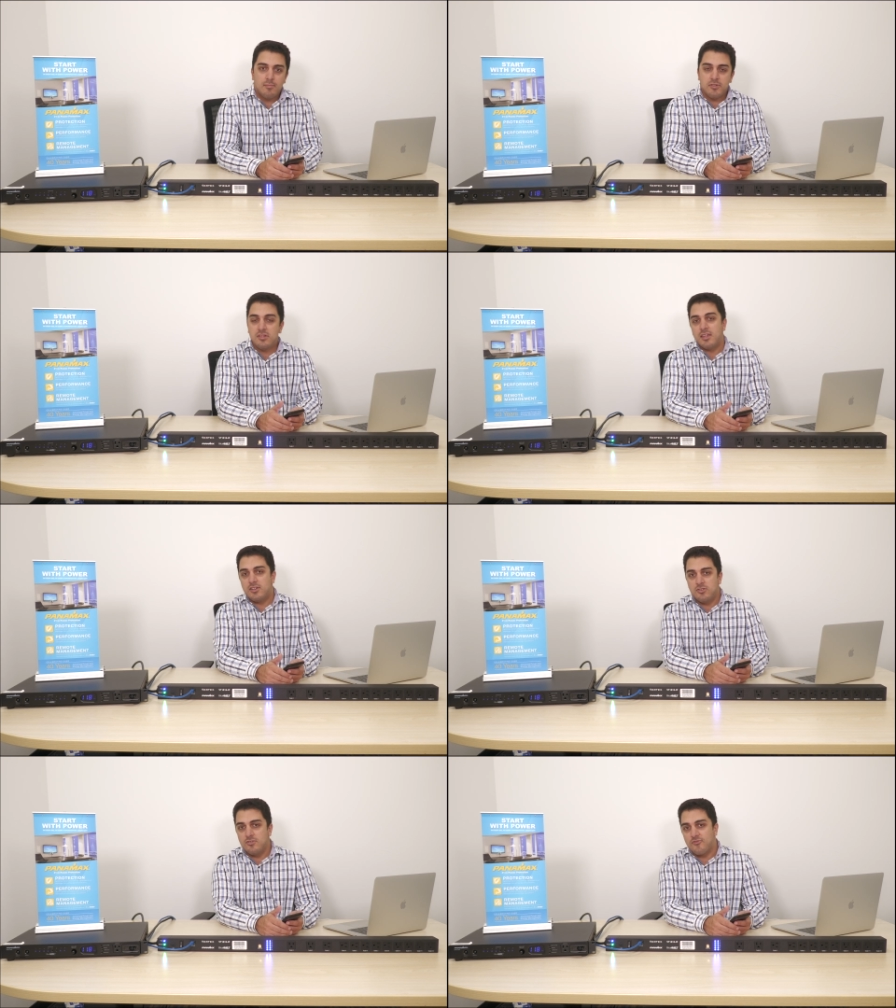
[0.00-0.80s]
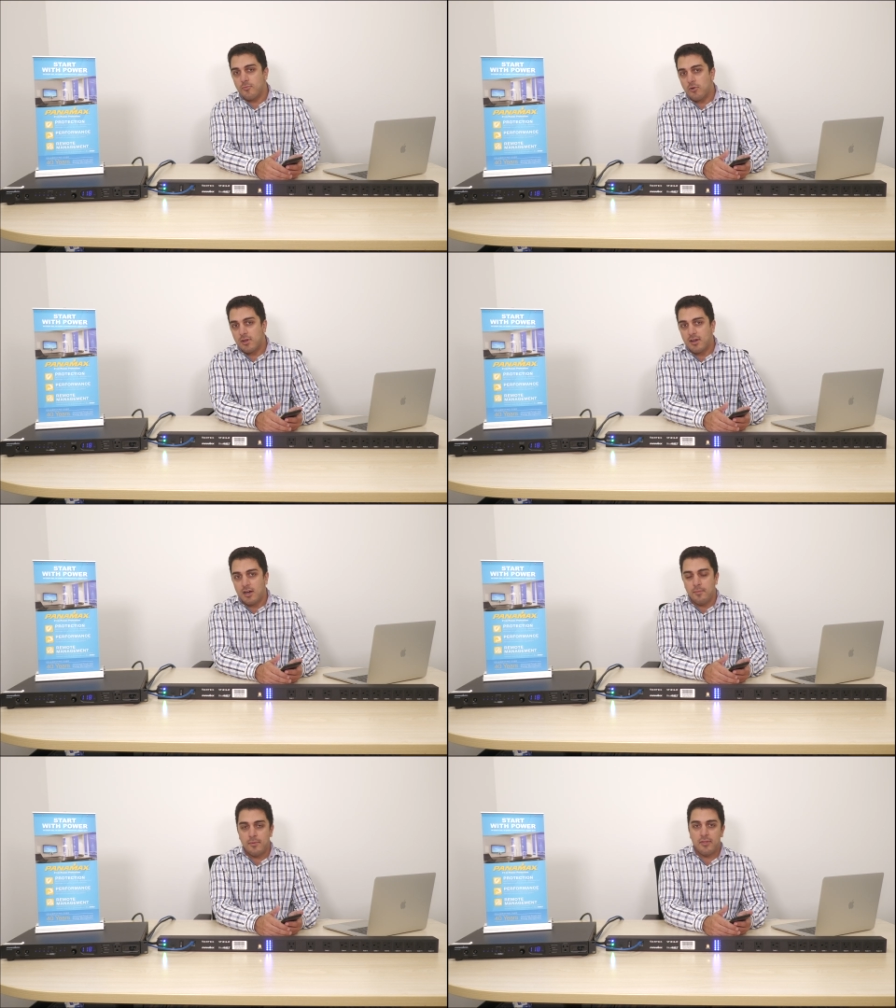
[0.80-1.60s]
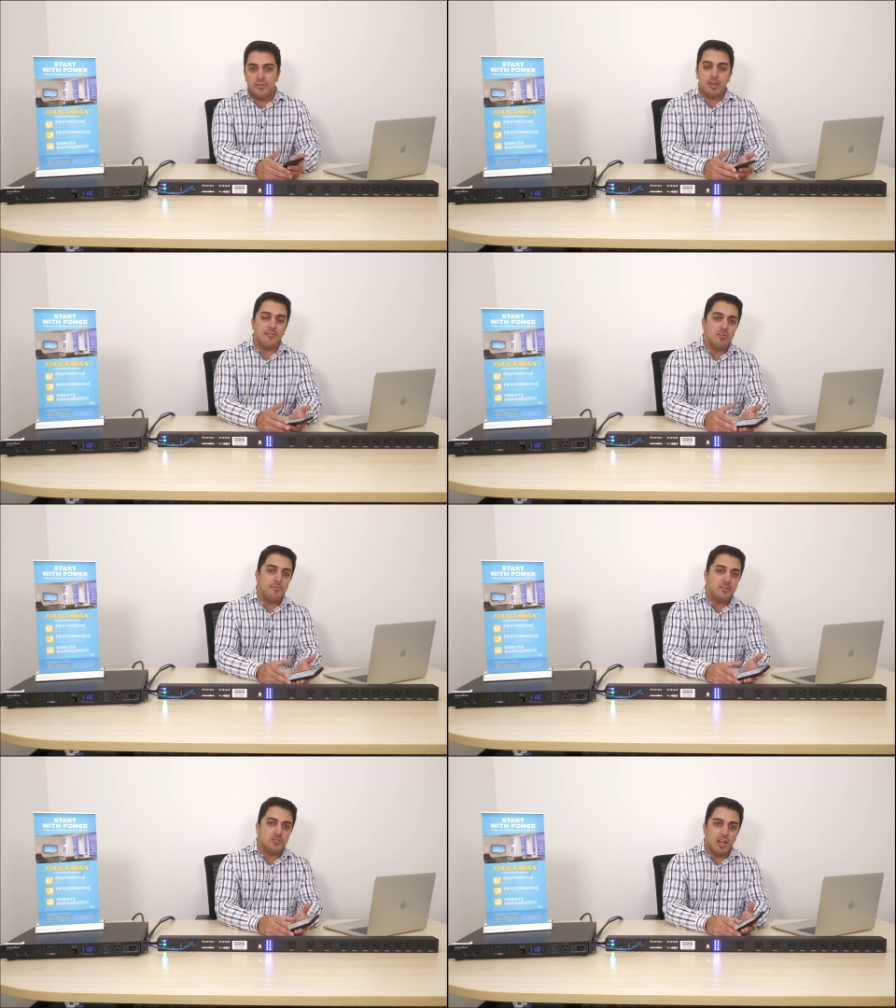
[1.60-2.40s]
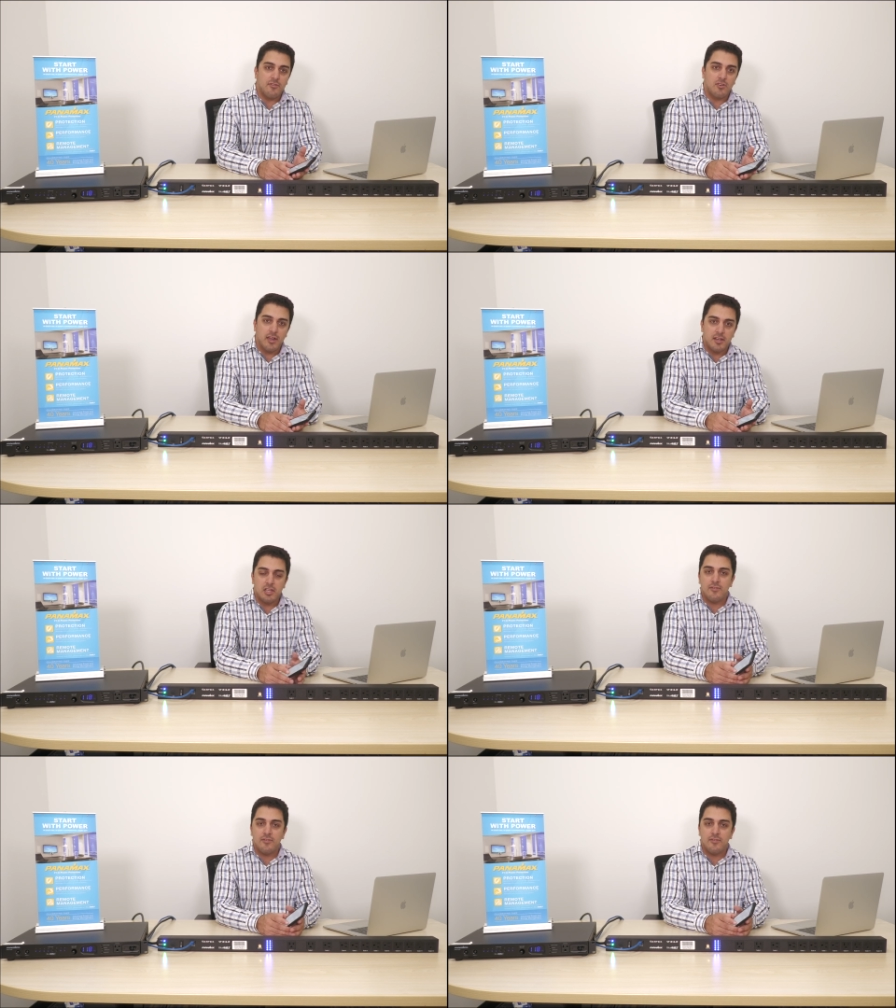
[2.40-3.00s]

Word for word: Please stay tuned for more to come. Thank you very much and have a great day.